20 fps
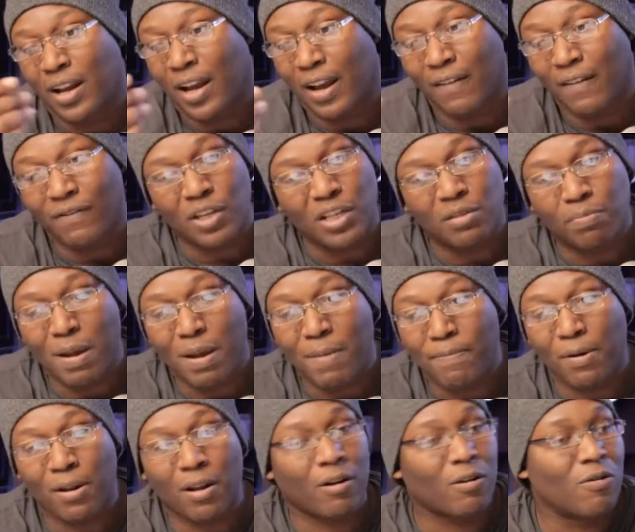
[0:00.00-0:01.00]
if these
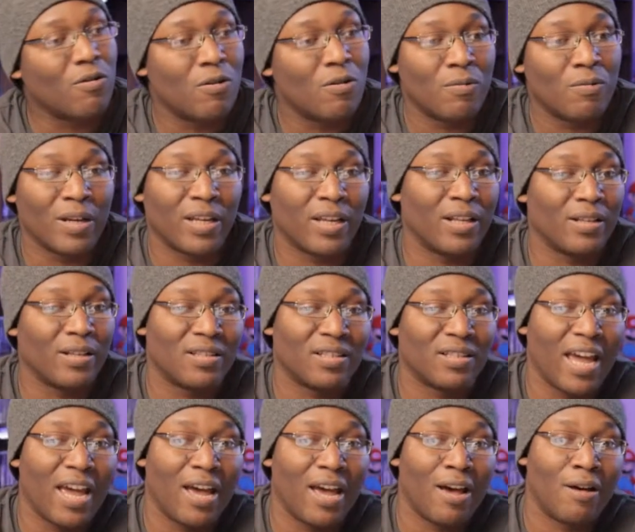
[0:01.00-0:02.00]
people are cool with getting
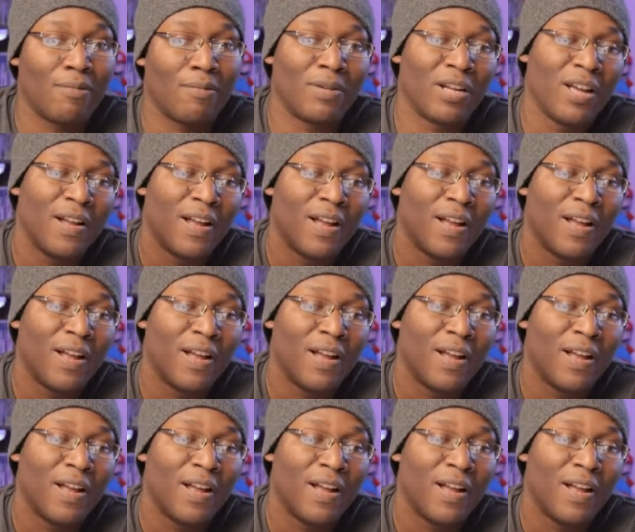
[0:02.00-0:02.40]
scammed,